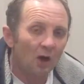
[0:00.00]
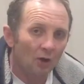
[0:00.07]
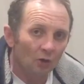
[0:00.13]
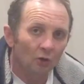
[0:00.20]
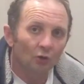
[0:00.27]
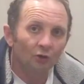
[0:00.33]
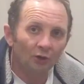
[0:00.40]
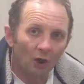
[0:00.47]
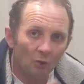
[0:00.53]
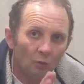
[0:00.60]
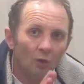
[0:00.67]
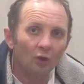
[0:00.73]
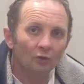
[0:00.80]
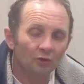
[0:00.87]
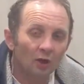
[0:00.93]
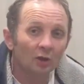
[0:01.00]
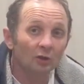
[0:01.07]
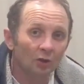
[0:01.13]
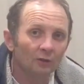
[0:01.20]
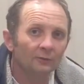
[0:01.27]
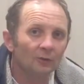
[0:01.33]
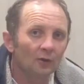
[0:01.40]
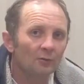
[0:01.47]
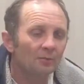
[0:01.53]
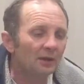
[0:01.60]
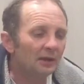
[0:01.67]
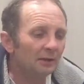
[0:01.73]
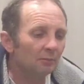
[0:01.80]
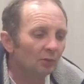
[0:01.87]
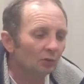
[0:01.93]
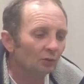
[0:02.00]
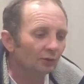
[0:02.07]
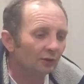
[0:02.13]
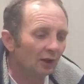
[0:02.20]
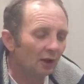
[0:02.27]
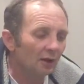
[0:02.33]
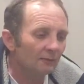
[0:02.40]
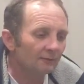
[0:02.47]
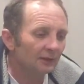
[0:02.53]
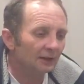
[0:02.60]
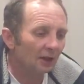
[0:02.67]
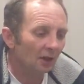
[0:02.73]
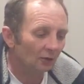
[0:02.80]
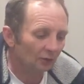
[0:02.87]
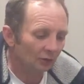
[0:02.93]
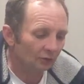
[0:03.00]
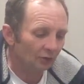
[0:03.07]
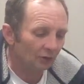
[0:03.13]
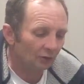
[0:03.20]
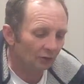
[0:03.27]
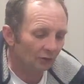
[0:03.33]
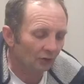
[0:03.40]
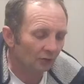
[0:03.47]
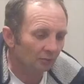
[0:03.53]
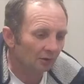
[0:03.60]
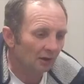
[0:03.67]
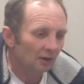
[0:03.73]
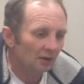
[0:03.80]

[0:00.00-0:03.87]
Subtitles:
I also watch a lot of other people's videos on YouTube.